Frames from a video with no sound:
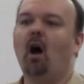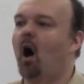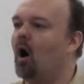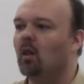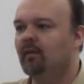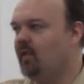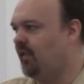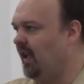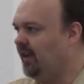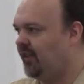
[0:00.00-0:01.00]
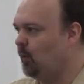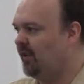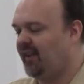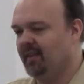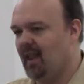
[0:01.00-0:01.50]
all of the things that we
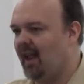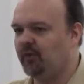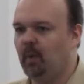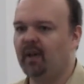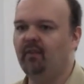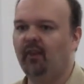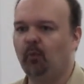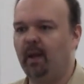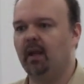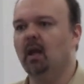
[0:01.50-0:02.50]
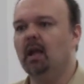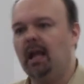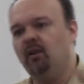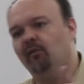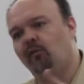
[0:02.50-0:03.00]
said last week and this week
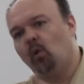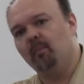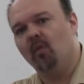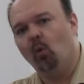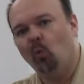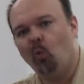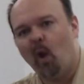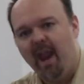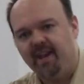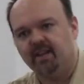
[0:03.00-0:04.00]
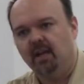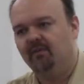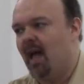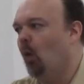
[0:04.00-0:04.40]
inform the weight of that